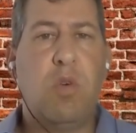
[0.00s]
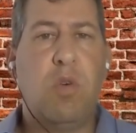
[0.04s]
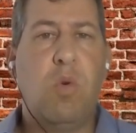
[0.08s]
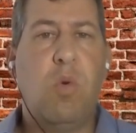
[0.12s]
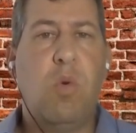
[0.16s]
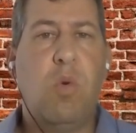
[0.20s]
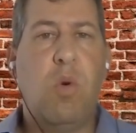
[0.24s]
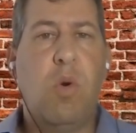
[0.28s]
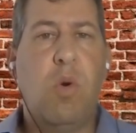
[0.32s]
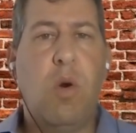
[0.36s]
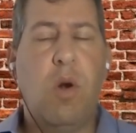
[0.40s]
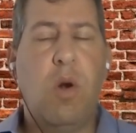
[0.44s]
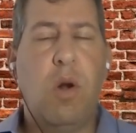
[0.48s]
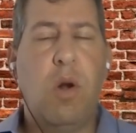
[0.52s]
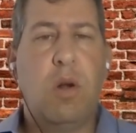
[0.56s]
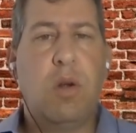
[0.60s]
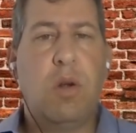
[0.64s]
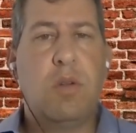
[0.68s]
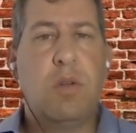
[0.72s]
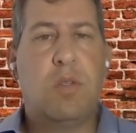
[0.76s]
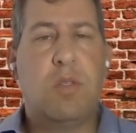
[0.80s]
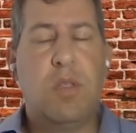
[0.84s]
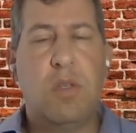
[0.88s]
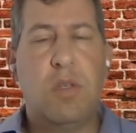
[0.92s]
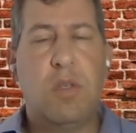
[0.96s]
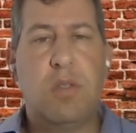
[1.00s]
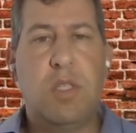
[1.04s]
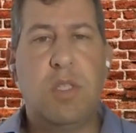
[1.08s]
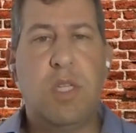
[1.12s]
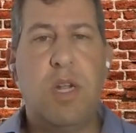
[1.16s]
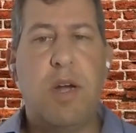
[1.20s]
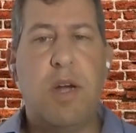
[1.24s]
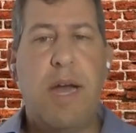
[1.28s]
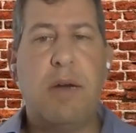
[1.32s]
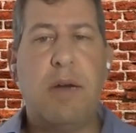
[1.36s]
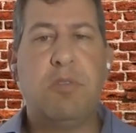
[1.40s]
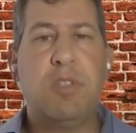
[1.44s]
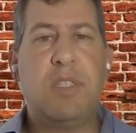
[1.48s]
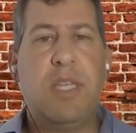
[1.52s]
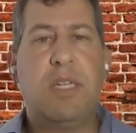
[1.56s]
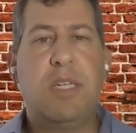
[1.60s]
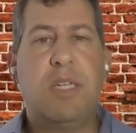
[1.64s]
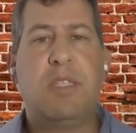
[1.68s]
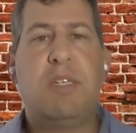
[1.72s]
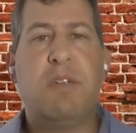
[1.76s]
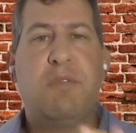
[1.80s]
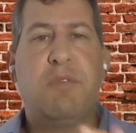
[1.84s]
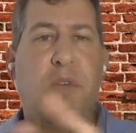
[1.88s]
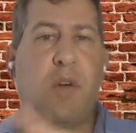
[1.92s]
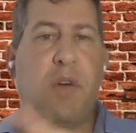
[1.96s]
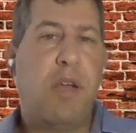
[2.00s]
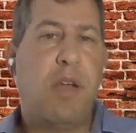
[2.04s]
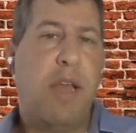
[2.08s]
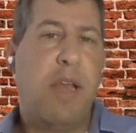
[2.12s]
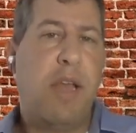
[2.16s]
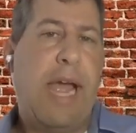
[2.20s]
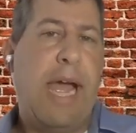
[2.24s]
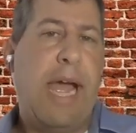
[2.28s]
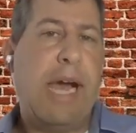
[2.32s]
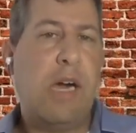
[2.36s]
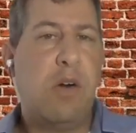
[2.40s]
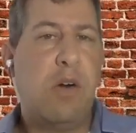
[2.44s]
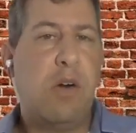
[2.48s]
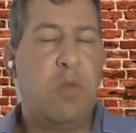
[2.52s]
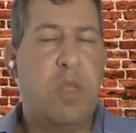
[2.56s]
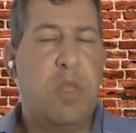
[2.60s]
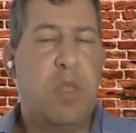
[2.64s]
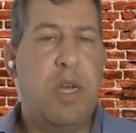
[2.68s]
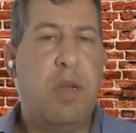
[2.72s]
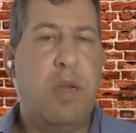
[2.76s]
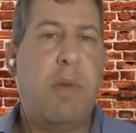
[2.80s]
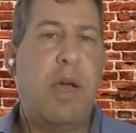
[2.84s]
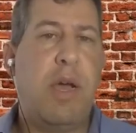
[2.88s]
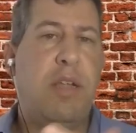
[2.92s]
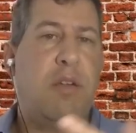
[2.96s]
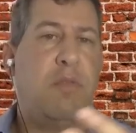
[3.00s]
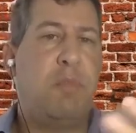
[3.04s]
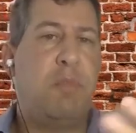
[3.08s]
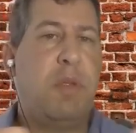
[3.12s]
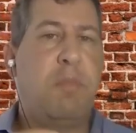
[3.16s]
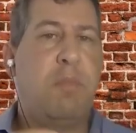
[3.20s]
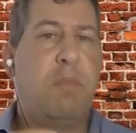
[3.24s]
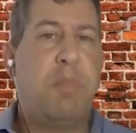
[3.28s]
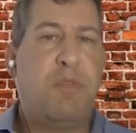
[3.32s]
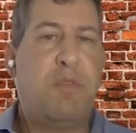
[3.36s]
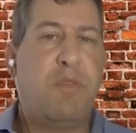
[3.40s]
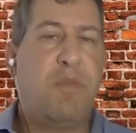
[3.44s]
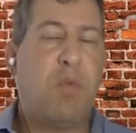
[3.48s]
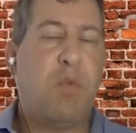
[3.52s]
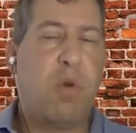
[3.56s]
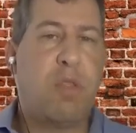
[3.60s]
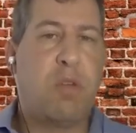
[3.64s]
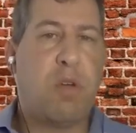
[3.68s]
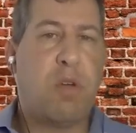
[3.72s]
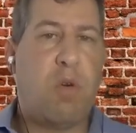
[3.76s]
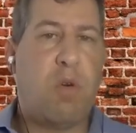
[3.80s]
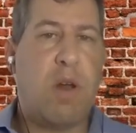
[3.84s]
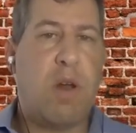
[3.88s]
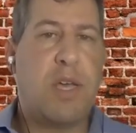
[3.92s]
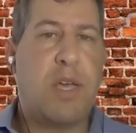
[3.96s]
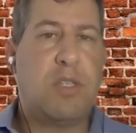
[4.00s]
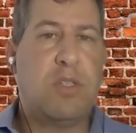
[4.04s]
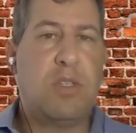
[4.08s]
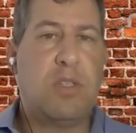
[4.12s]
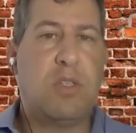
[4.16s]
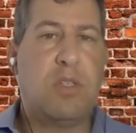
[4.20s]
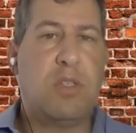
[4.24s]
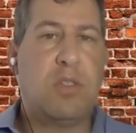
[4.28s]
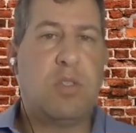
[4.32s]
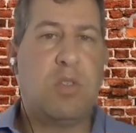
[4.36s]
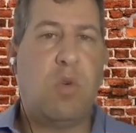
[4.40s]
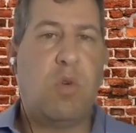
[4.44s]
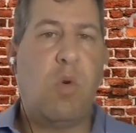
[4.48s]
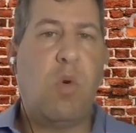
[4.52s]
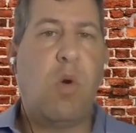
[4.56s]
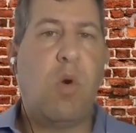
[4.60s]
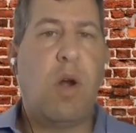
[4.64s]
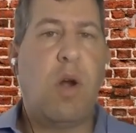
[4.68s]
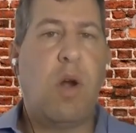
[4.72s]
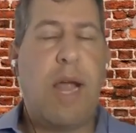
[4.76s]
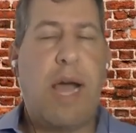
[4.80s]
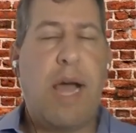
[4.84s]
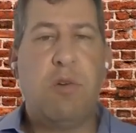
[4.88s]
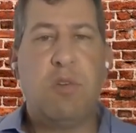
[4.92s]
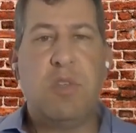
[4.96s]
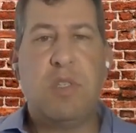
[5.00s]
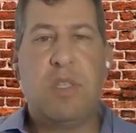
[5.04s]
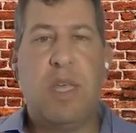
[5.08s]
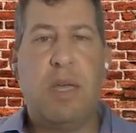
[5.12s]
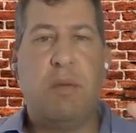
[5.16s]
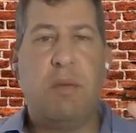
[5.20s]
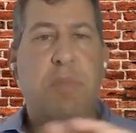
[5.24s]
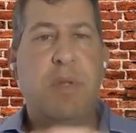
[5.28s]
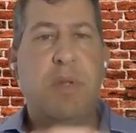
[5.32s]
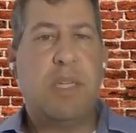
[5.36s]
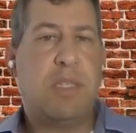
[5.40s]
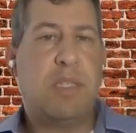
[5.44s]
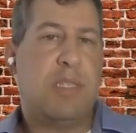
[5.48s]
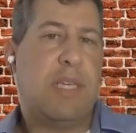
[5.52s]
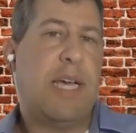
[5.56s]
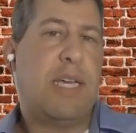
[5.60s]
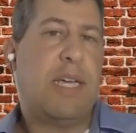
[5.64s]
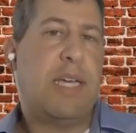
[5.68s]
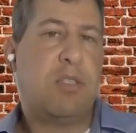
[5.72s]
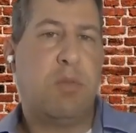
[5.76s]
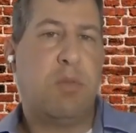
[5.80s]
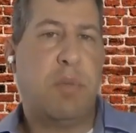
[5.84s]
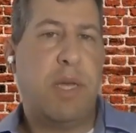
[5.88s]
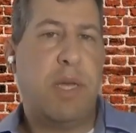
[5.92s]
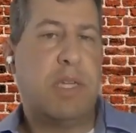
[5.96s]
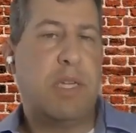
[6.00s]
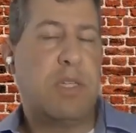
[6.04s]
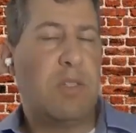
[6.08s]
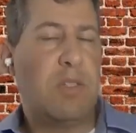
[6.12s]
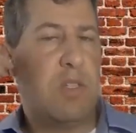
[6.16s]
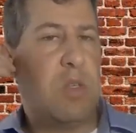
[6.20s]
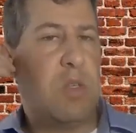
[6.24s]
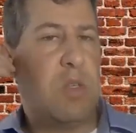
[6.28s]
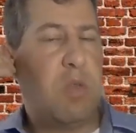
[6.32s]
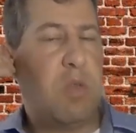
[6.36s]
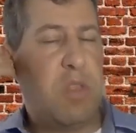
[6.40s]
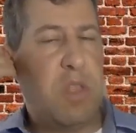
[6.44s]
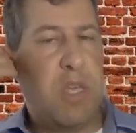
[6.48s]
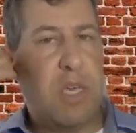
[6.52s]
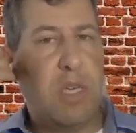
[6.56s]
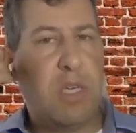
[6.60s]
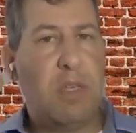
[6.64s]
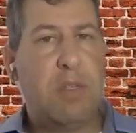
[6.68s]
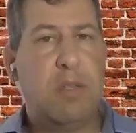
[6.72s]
Or, you know, how is that different now than it might have been before the crisis, or how has that been exacerbated, do you think?